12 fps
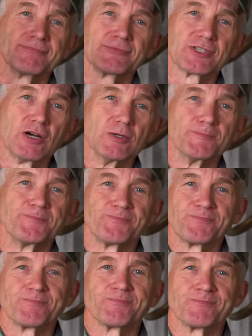So,
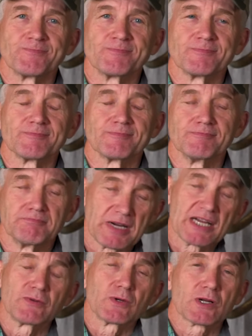
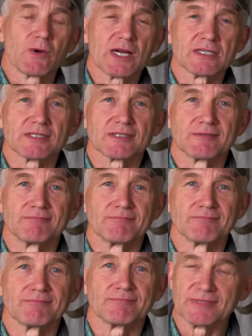my request,
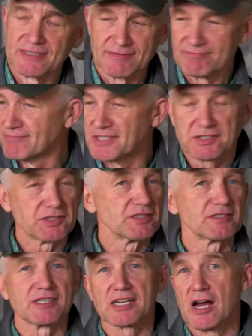and this
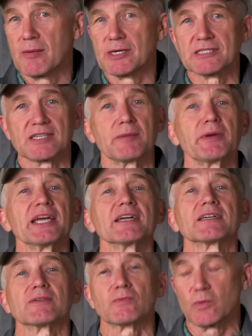is the comments I make
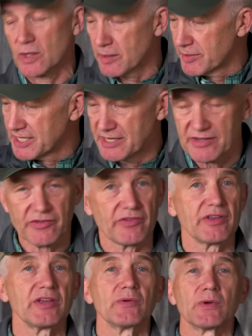when I'm in
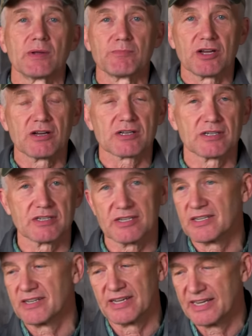DC, when I'm talking
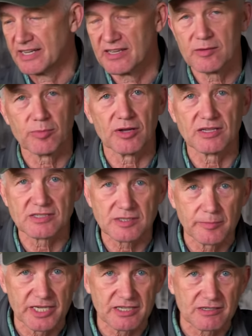to any of the
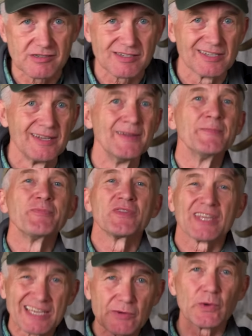policymakers,
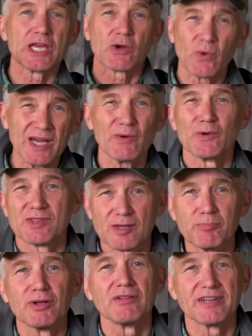can we quit with
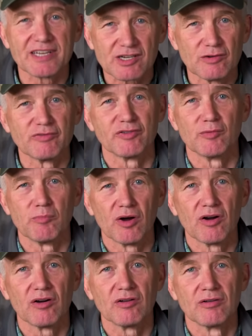the political
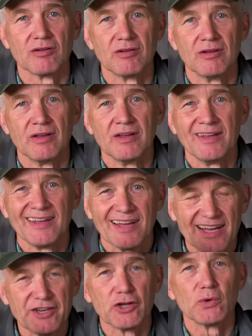football
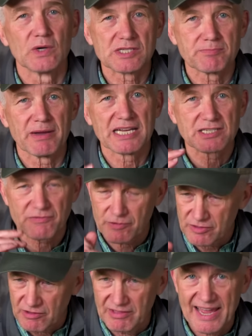and do what's best
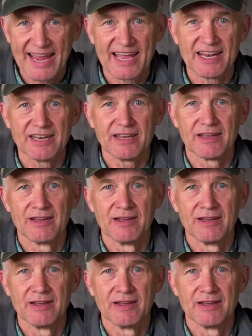for the land